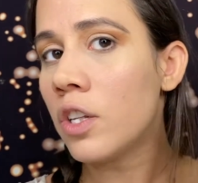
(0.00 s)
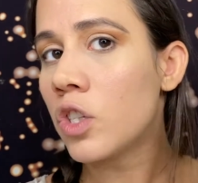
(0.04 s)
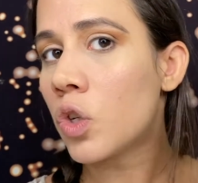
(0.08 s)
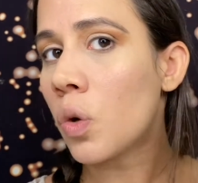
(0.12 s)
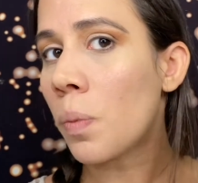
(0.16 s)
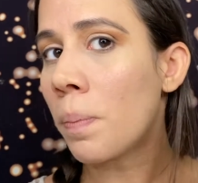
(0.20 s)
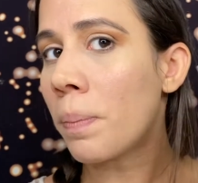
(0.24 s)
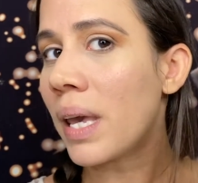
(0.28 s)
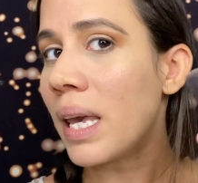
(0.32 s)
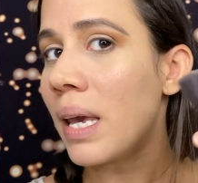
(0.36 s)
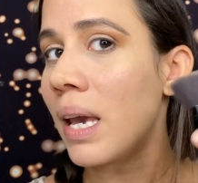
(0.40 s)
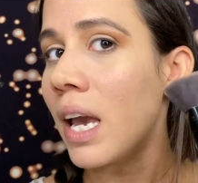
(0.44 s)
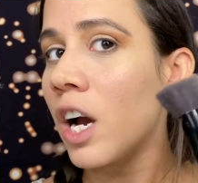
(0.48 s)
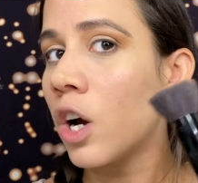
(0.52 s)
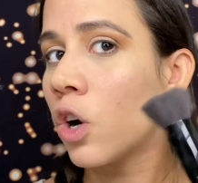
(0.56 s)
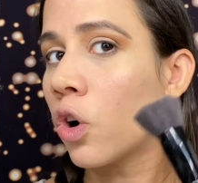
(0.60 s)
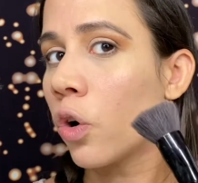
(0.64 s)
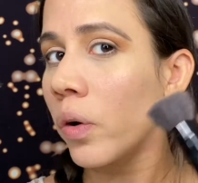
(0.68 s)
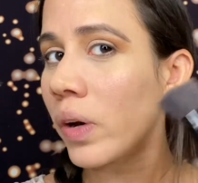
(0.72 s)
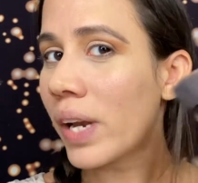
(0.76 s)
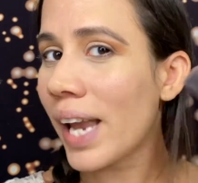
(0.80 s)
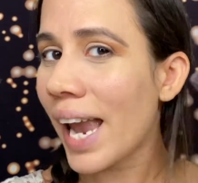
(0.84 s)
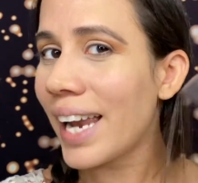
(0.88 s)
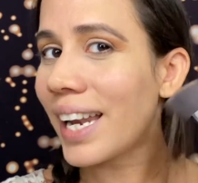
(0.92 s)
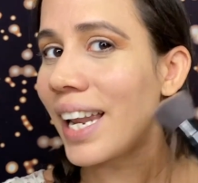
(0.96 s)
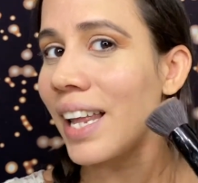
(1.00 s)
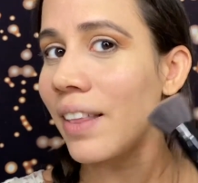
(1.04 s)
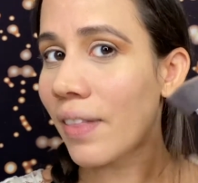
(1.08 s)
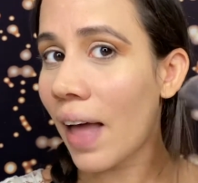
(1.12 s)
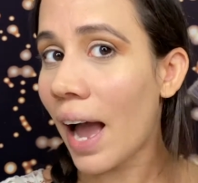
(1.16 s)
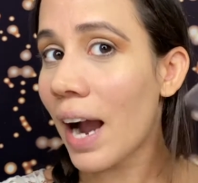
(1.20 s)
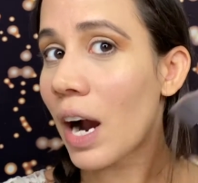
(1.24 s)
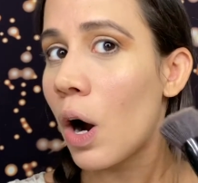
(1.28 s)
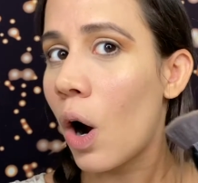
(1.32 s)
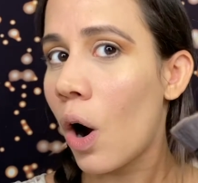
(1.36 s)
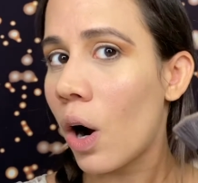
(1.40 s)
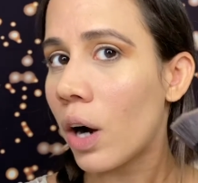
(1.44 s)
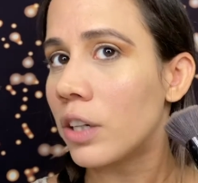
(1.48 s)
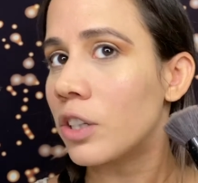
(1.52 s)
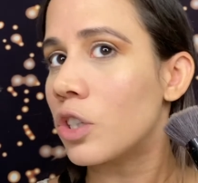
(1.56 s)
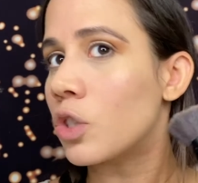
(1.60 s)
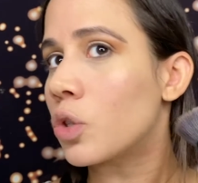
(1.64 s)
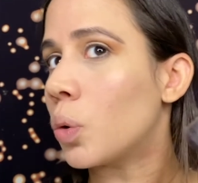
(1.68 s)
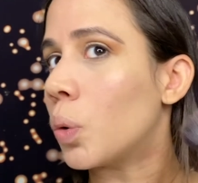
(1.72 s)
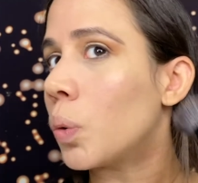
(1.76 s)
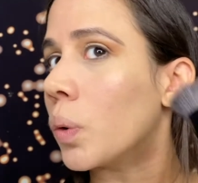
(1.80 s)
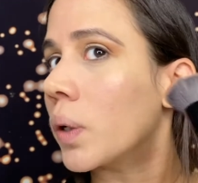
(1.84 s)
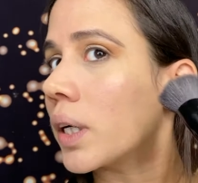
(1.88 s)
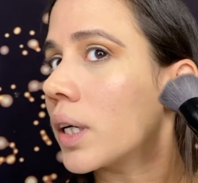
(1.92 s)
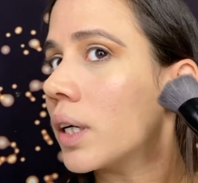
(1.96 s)
to be creating that
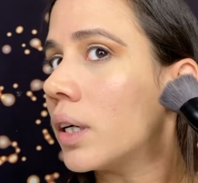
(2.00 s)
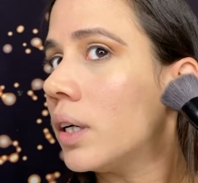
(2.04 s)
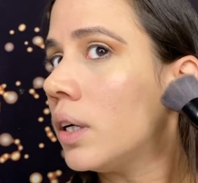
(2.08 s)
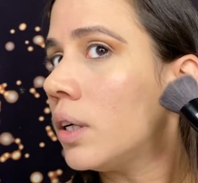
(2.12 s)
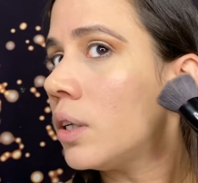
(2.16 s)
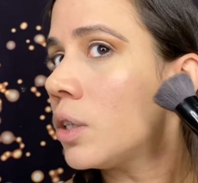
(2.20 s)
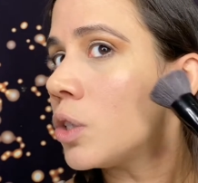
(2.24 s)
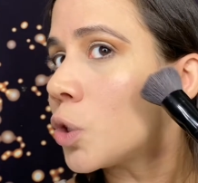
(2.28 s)
contour.